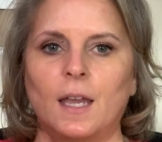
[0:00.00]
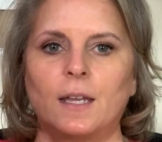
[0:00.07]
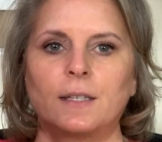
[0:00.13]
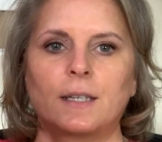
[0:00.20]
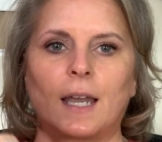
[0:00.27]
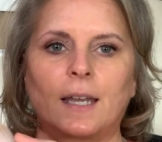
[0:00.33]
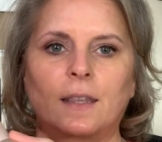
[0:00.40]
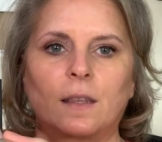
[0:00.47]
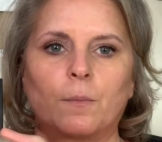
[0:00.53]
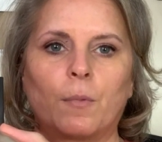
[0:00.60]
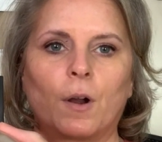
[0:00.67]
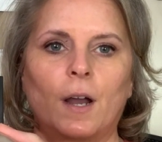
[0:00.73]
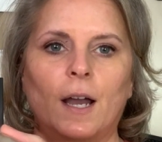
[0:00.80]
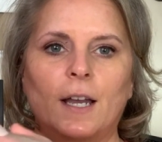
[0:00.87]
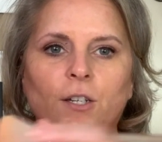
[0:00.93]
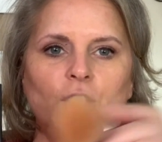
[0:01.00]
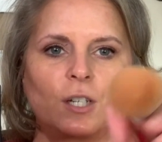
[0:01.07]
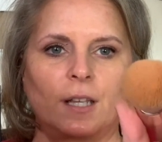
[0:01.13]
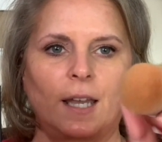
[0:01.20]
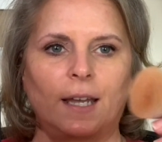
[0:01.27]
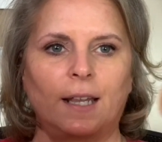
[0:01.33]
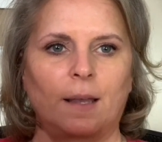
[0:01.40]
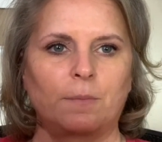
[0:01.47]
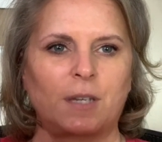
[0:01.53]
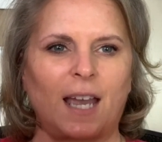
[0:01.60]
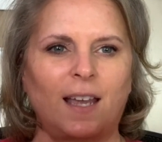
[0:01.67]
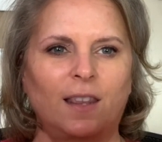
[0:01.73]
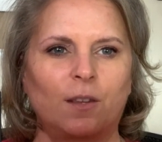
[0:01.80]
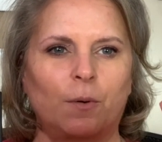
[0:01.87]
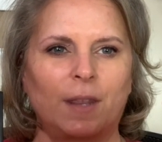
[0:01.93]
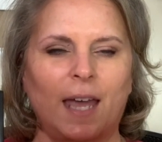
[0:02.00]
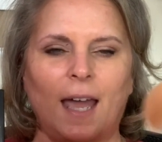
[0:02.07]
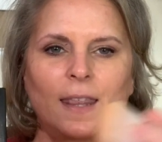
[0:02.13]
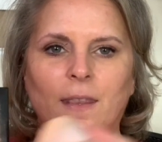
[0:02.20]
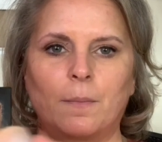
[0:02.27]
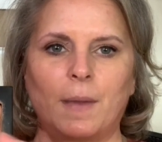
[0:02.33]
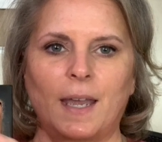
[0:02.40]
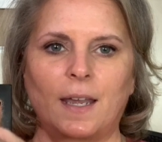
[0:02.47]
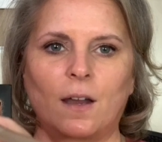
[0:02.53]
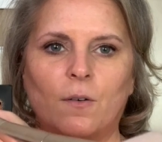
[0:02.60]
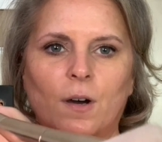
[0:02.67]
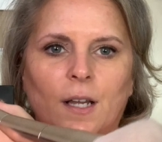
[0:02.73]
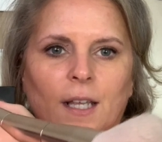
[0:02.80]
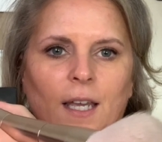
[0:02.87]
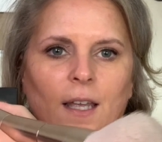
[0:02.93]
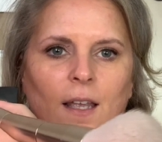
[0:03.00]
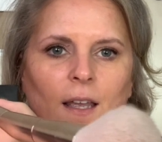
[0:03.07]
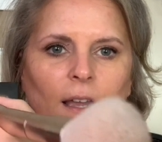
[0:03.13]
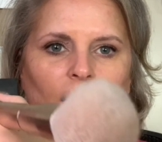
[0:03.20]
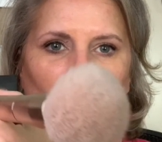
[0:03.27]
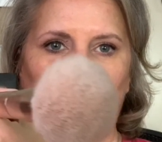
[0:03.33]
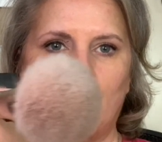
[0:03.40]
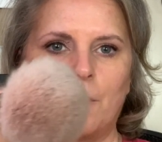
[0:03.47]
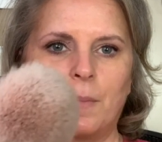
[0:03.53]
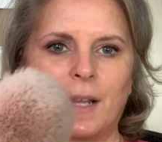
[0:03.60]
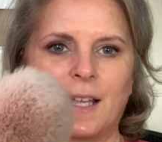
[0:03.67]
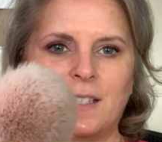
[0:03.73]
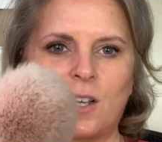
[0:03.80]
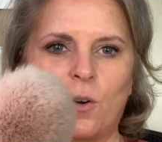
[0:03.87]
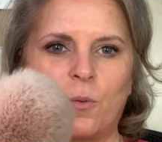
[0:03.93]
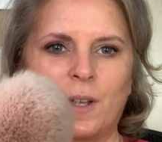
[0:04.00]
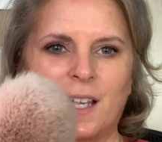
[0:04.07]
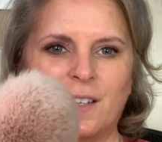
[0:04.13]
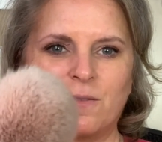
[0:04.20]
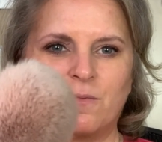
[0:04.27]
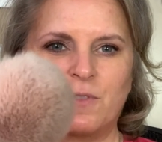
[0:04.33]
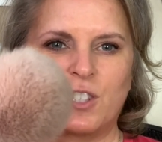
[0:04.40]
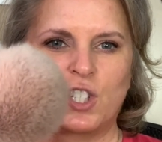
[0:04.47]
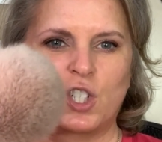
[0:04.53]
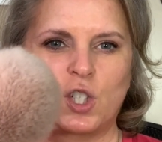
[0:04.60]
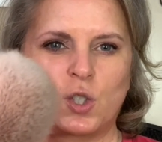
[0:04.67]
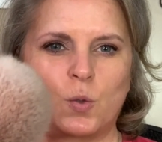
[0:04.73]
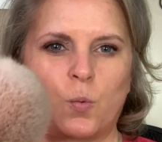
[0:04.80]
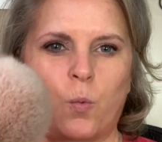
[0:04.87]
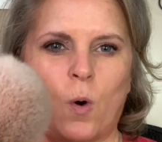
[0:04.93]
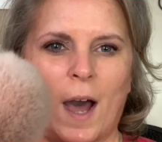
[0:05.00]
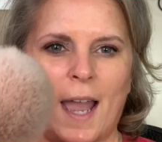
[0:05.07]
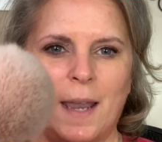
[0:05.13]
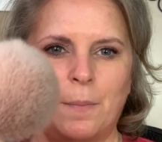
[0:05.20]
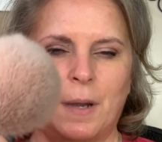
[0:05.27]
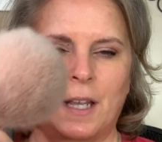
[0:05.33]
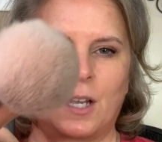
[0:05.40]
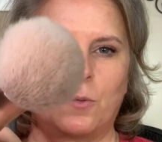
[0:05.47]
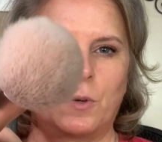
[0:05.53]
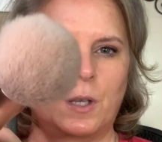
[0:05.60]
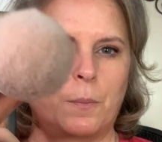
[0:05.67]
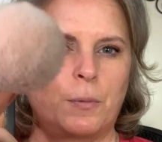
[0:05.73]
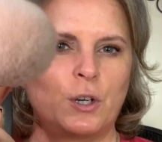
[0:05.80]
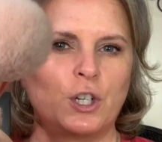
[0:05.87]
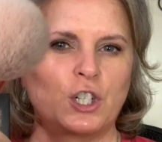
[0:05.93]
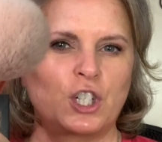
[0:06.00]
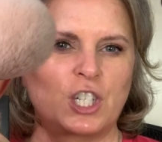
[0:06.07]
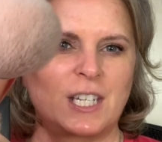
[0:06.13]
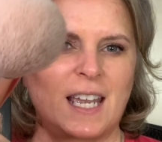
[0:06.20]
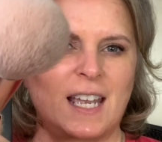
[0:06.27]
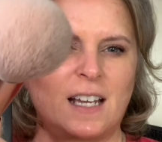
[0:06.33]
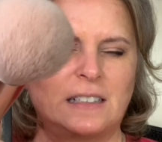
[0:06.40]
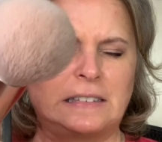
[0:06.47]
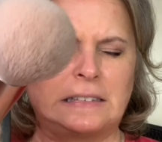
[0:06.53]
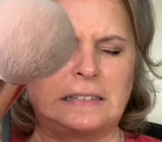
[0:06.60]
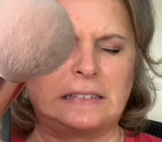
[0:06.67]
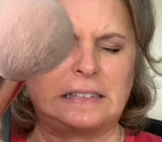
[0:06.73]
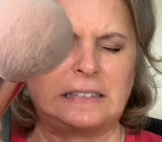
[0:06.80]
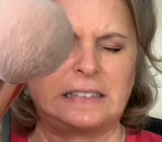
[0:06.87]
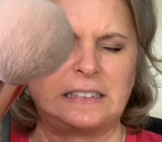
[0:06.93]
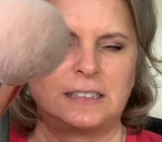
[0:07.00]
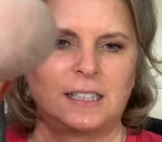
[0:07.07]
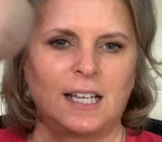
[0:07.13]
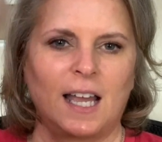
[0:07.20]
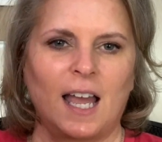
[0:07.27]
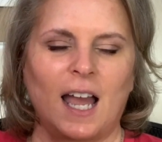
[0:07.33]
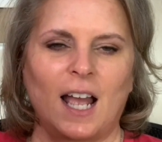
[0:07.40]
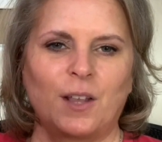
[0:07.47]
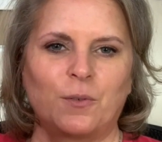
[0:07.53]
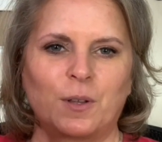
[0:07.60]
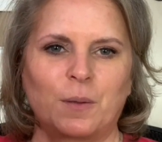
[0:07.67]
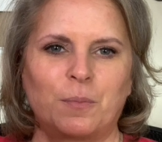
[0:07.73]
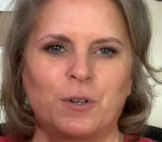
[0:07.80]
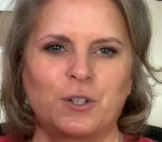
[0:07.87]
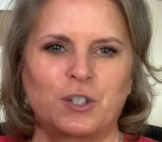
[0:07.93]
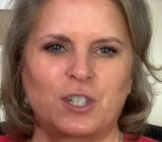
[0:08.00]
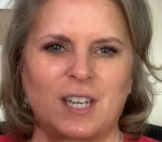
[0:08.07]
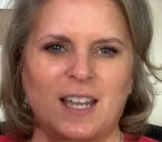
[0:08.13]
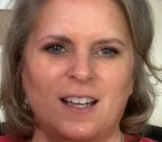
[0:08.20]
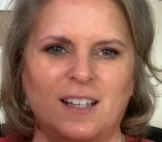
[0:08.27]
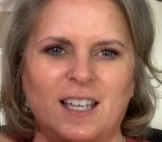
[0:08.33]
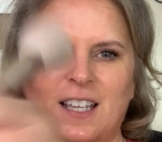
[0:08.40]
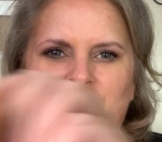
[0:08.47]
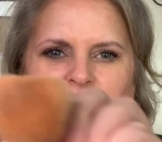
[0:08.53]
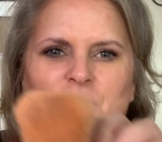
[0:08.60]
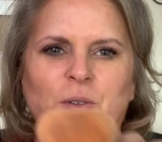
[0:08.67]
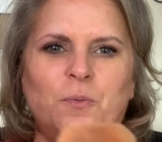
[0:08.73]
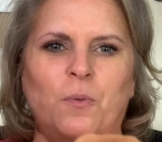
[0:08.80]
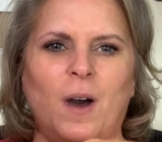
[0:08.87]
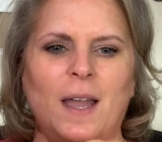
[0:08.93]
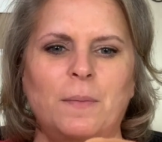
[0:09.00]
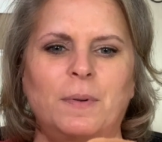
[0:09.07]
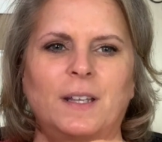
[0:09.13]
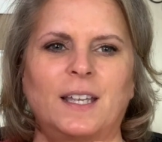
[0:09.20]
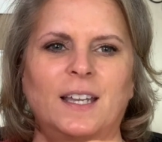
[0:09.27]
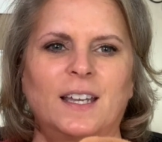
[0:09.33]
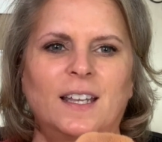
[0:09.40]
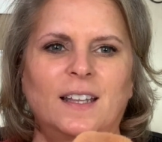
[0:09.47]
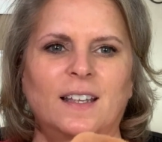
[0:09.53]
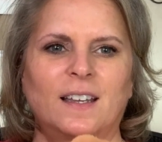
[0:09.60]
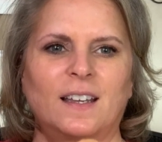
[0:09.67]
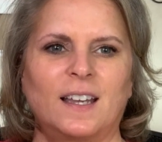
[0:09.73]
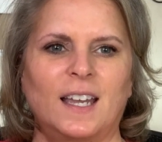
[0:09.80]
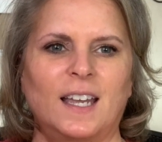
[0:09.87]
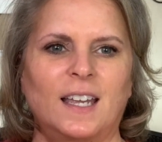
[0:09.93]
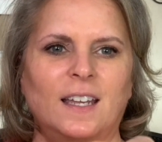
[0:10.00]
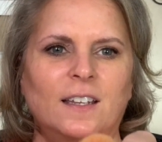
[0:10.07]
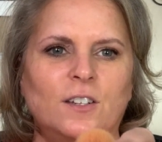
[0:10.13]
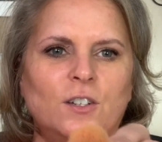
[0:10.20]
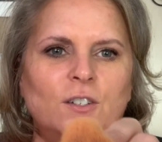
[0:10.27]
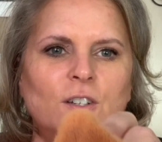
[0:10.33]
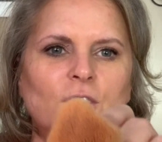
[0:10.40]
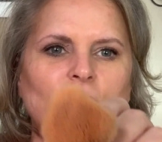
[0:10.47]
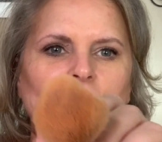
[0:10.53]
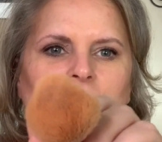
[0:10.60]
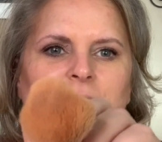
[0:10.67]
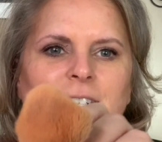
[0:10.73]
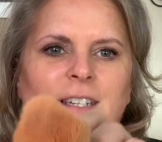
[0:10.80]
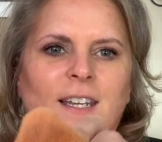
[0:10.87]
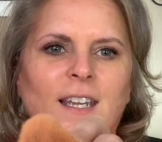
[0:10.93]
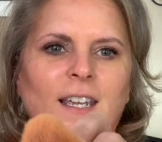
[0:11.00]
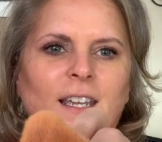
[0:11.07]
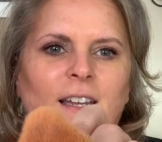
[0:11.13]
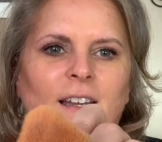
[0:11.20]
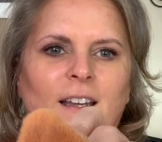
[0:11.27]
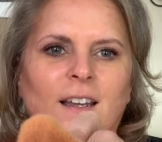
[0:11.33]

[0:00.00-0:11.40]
take the brush, and I'm taking the one that had the Mango on it, but I don't want to swipe. I don't want to push down. I don't want to push down and swipe it in, and so you can see